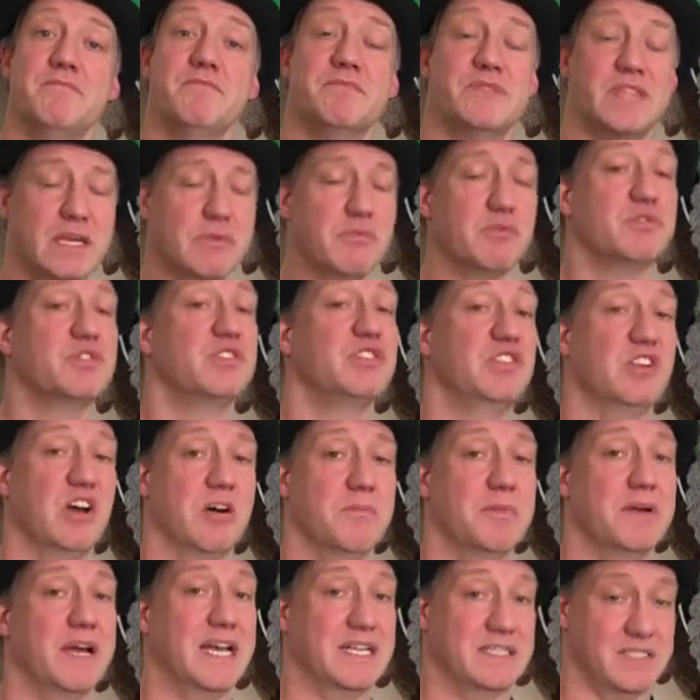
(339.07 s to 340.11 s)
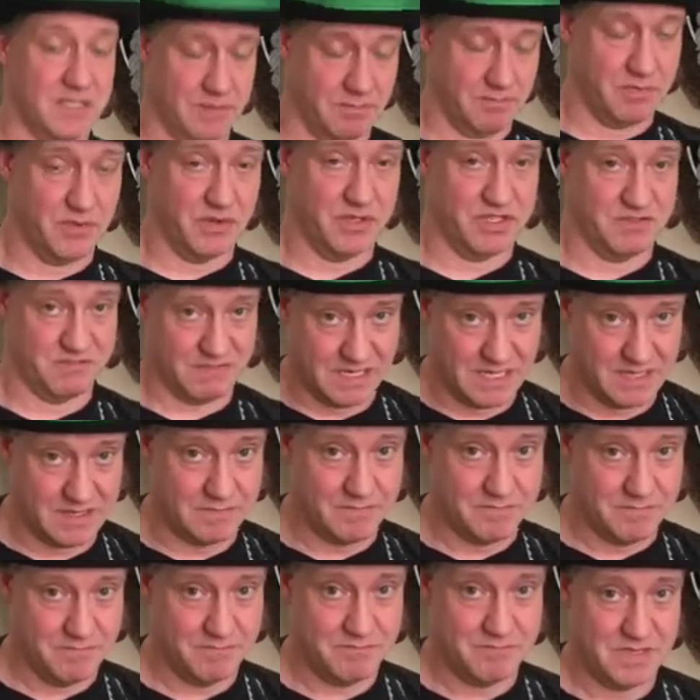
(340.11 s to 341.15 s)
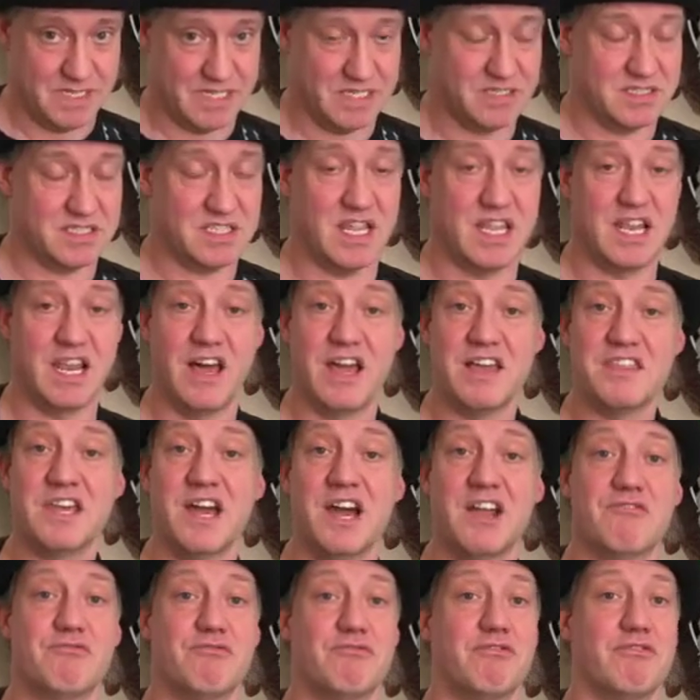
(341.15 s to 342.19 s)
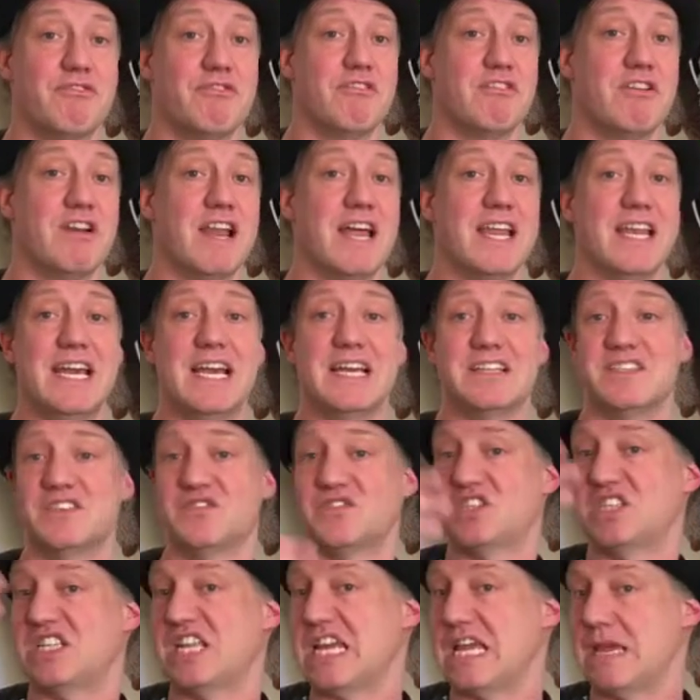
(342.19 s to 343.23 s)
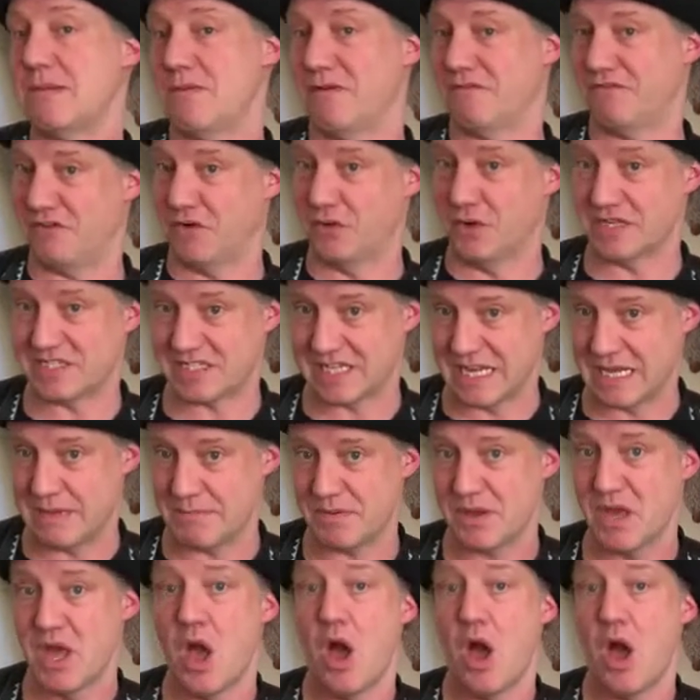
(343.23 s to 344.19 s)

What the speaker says: they will stop at some point or another. Because they'll either run out of steam and fall asleep,